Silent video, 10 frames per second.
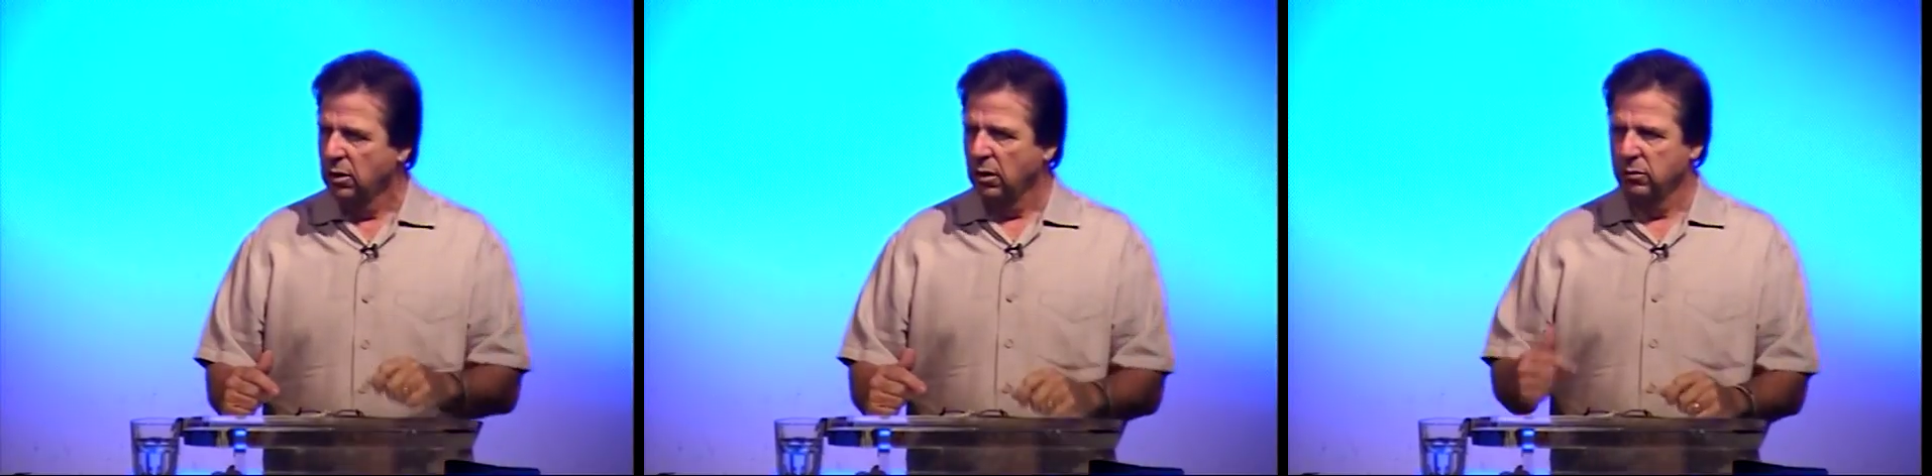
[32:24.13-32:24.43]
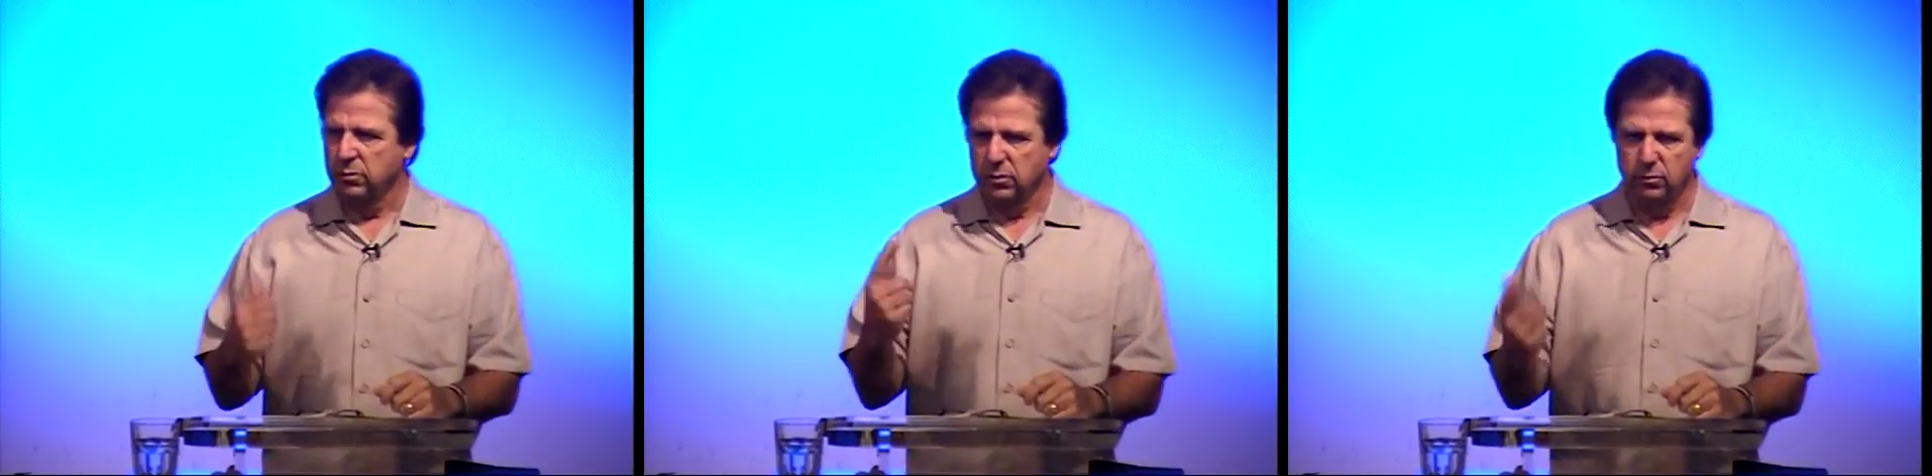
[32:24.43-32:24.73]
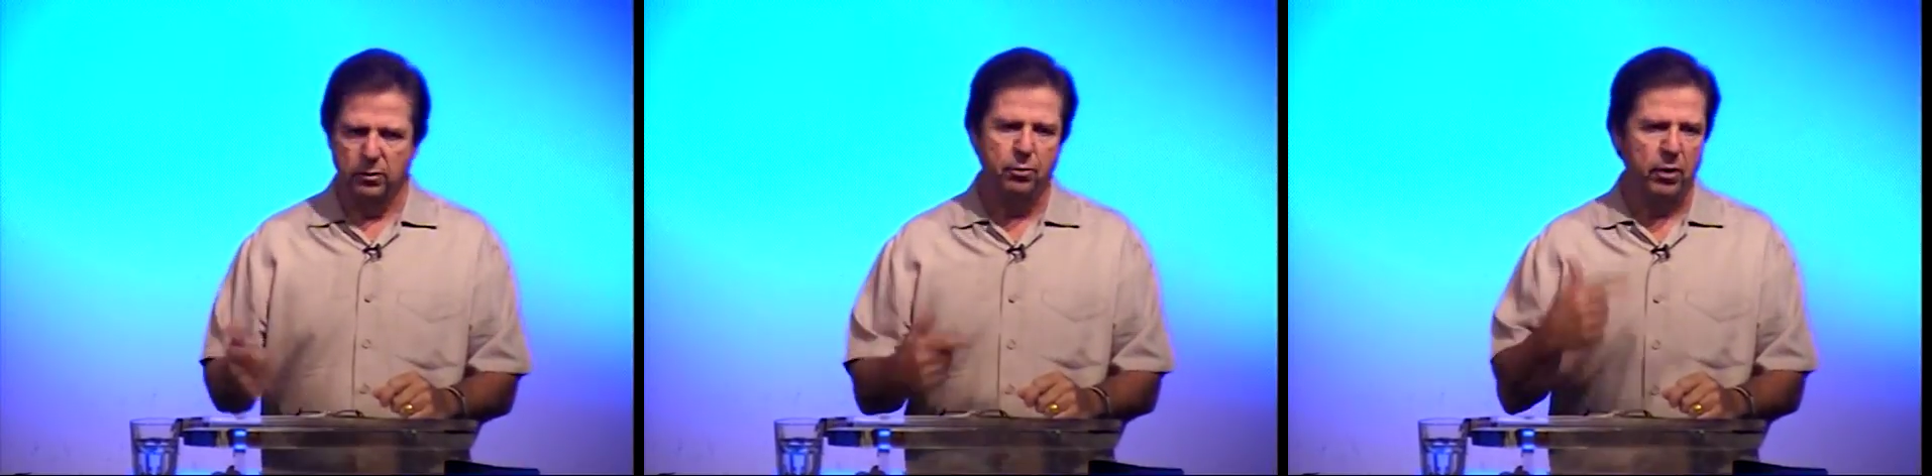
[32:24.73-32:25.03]
on
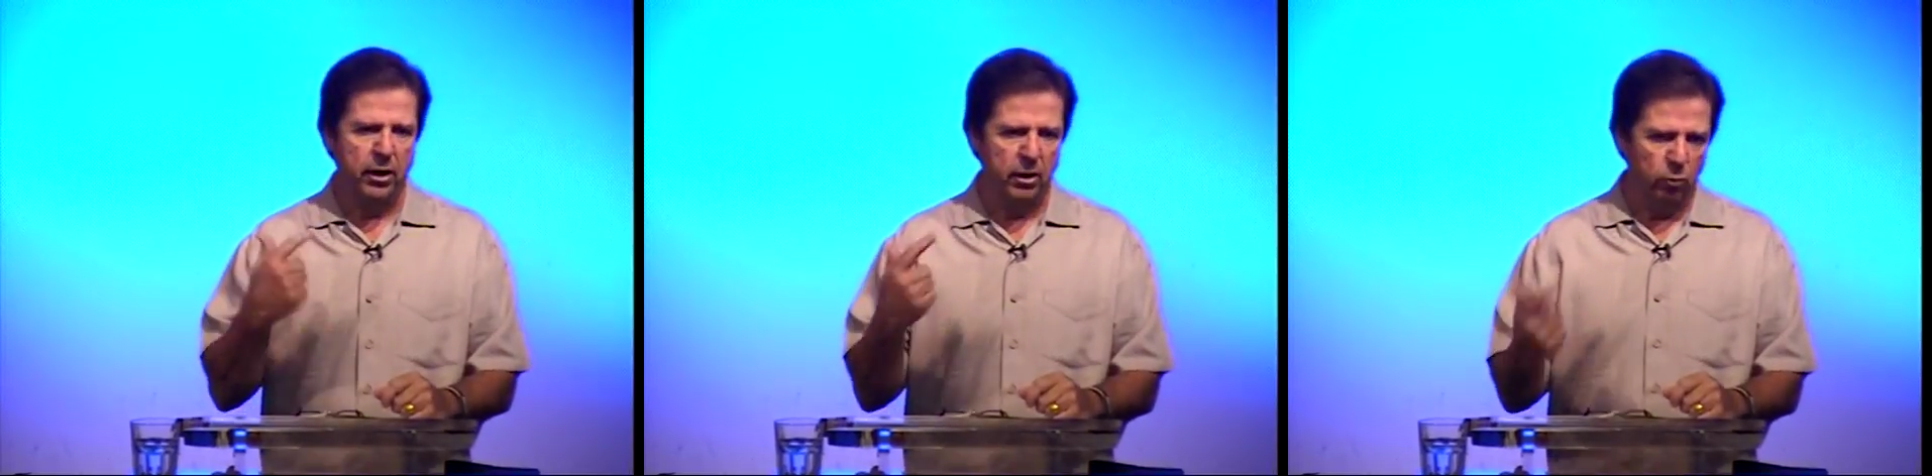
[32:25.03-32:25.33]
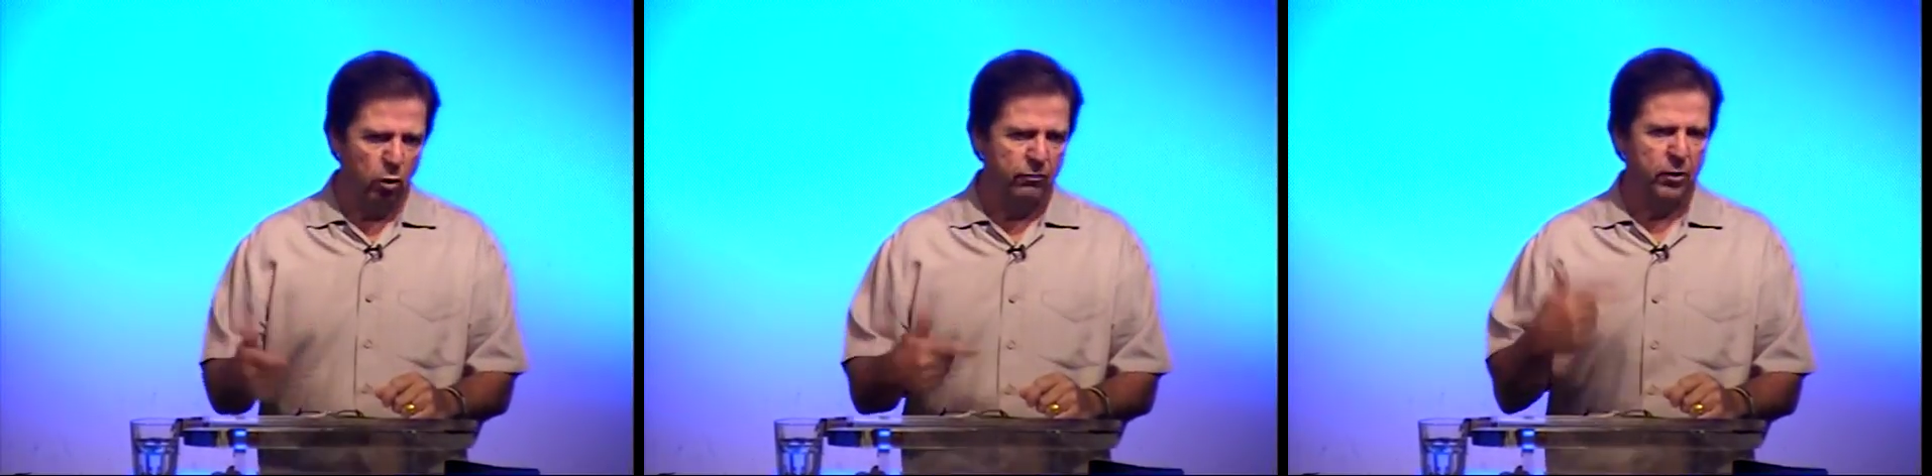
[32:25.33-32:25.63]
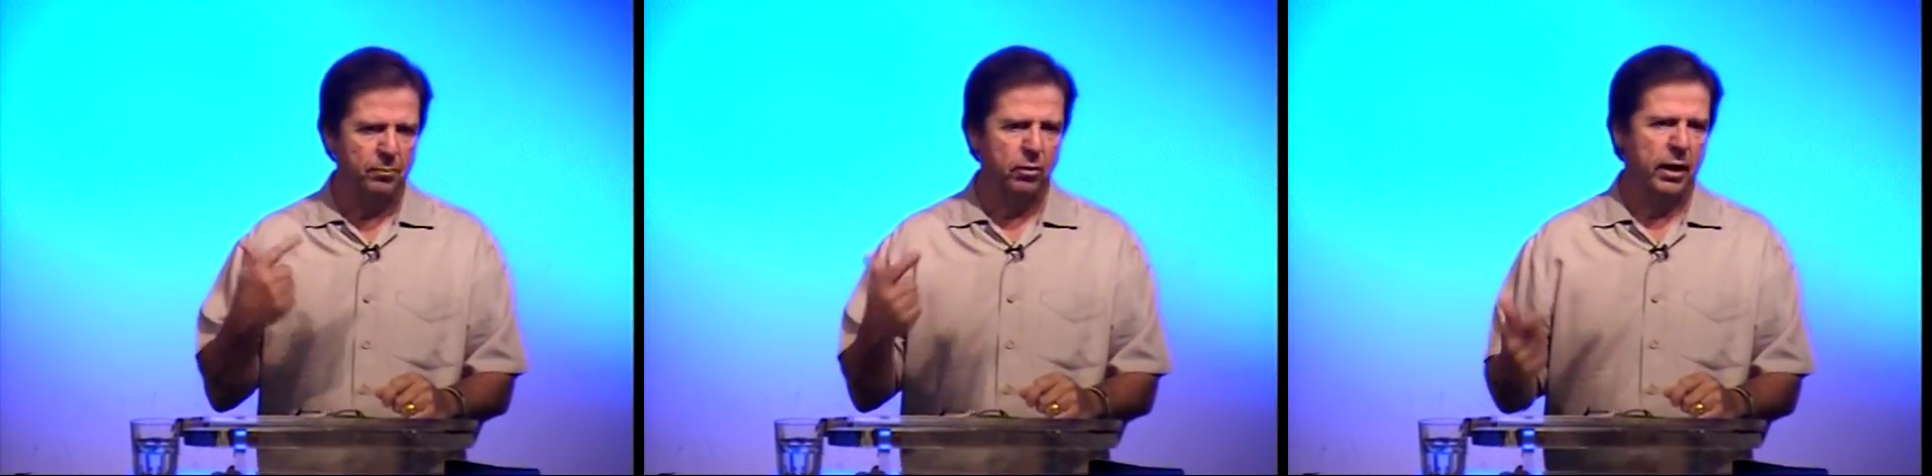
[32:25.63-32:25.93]
prayer and
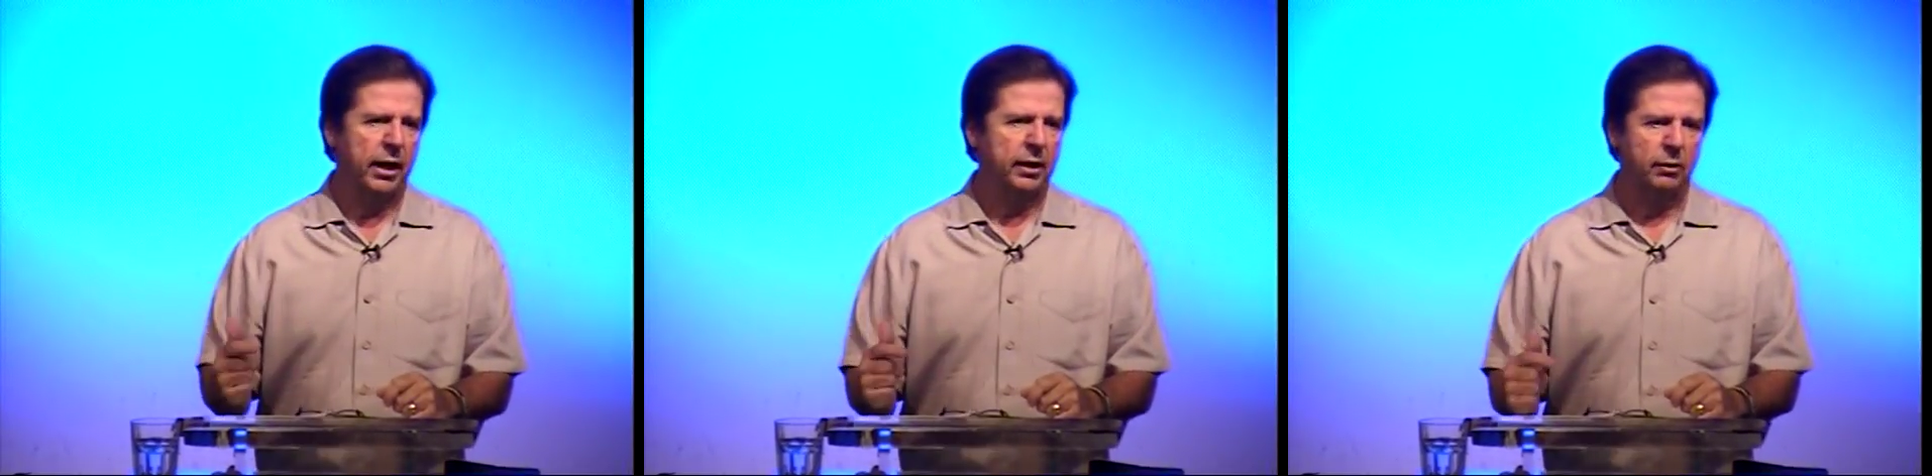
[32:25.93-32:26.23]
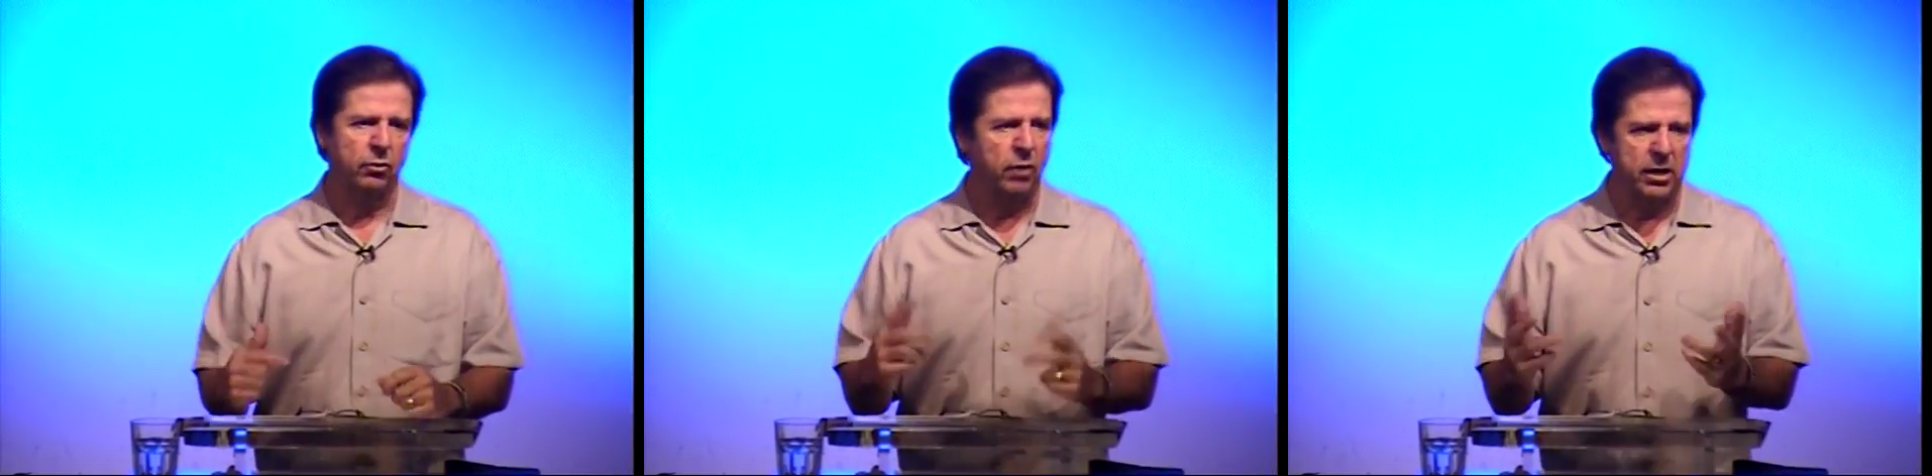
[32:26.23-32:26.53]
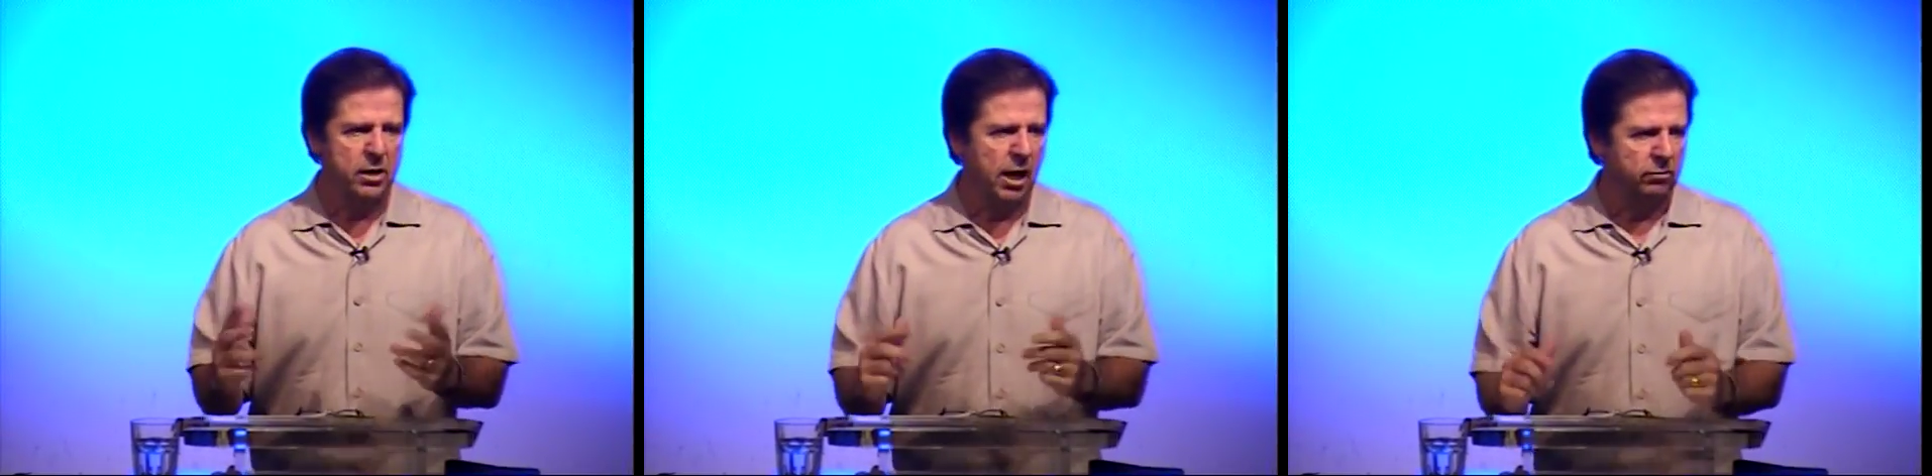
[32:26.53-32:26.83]
warfare praying, and they were
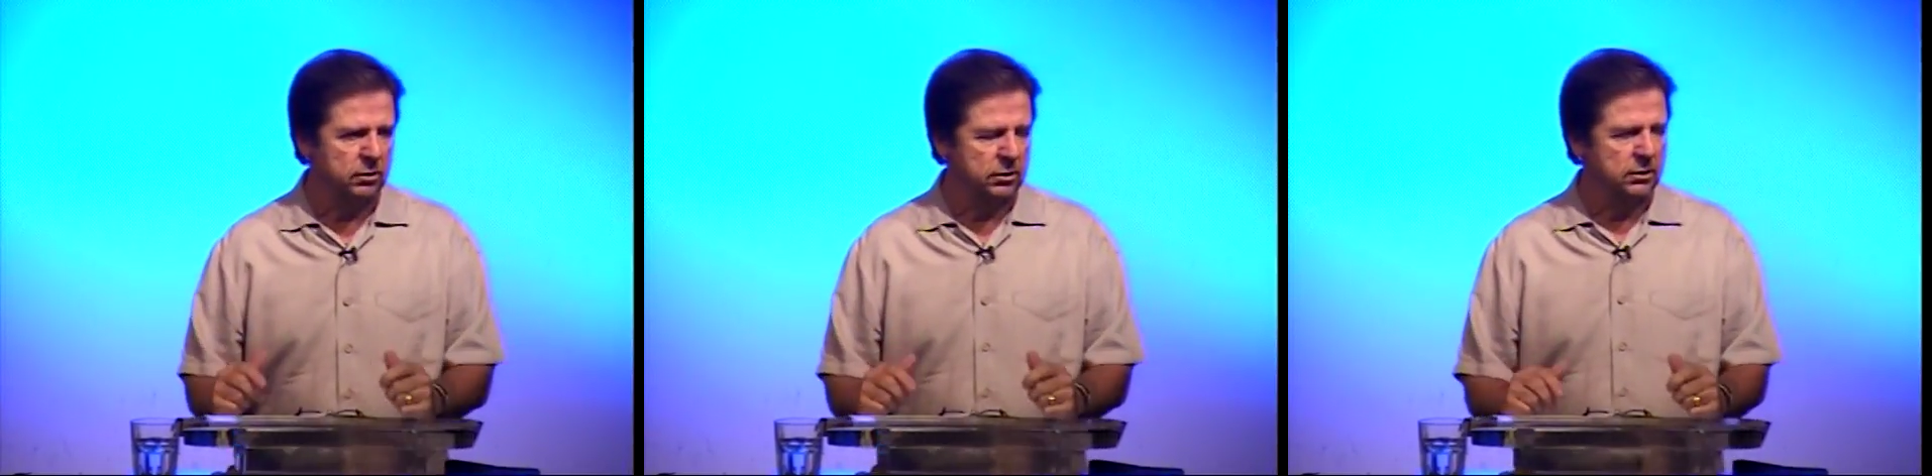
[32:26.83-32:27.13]
great novels.